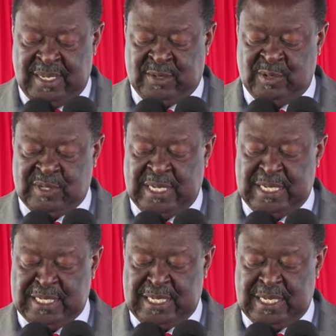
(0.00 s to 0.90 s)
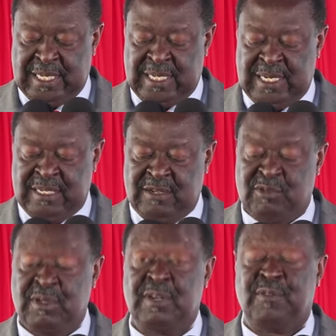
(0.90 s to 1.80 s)
It was later in
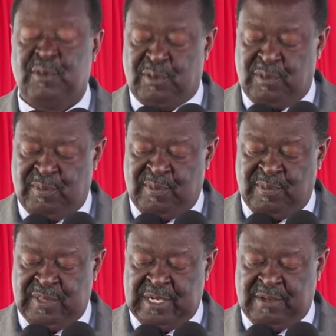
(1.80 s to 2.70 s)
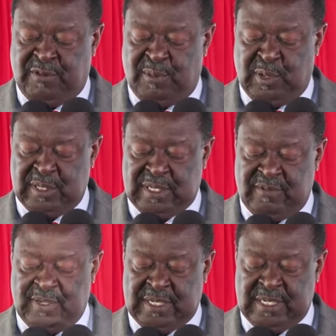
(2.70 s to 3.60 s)
1924 that a formal
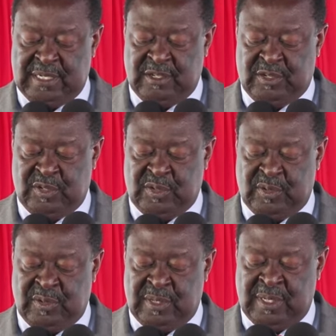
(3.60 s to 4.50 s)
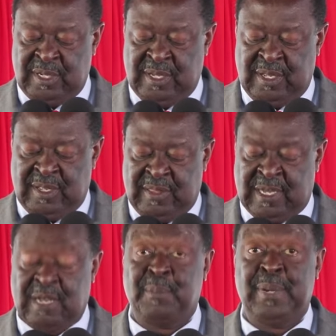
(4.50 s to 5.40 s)
TVET institution, the
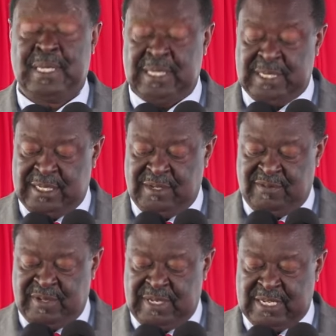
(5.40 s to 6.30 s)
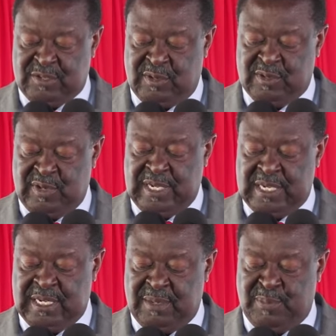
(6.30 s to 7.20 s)
Kabete Native Industrial
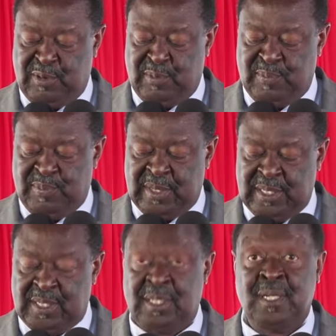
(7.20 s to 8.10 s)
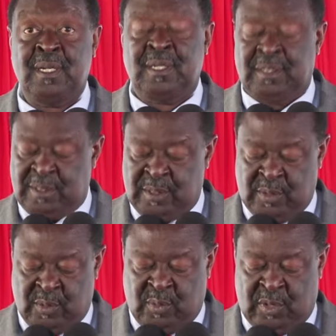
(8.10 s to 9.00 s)
Training Depot,
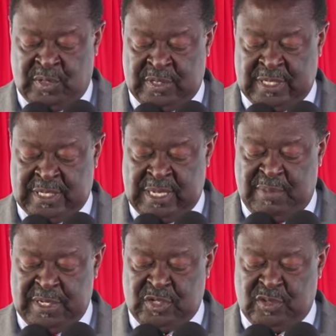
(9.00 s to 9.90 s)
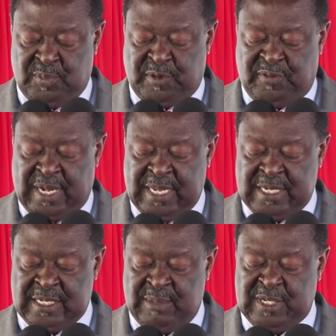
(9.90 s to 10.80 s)
was established to provide
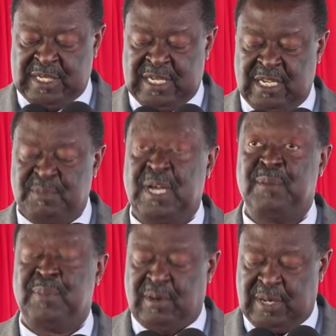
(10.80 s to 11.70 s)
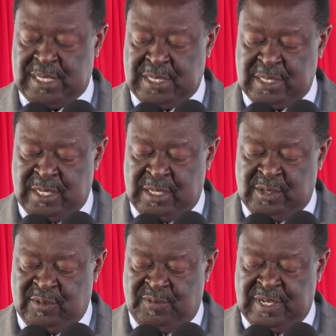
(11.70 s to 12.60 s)
semi-skilled manpower
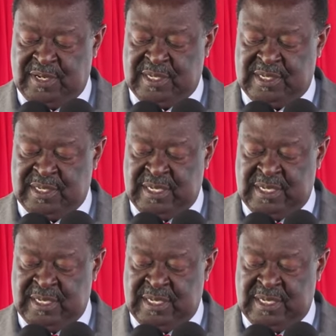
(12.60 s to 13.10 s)
to various